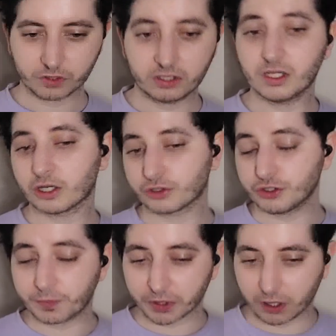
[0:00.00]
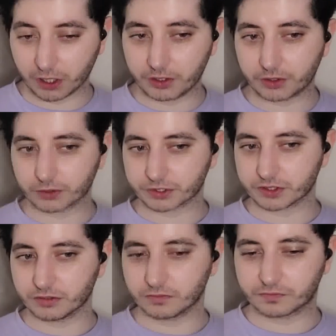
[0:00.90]
Yeah, cause you've been hiding
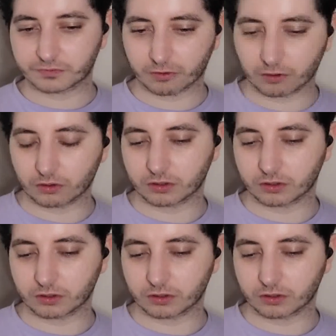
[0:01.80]
yourself for a long time